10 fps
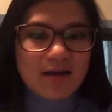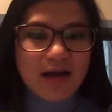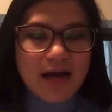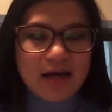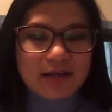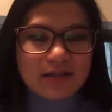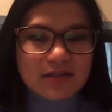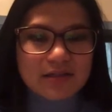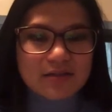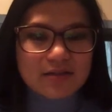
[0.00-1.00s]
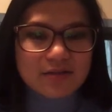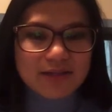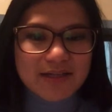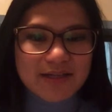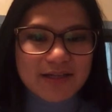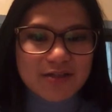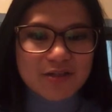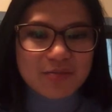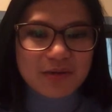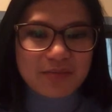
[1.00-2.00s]
and don't let it
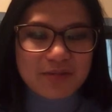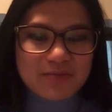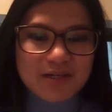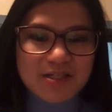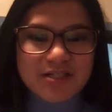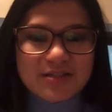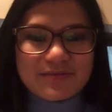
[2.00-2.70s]
trip you up too much.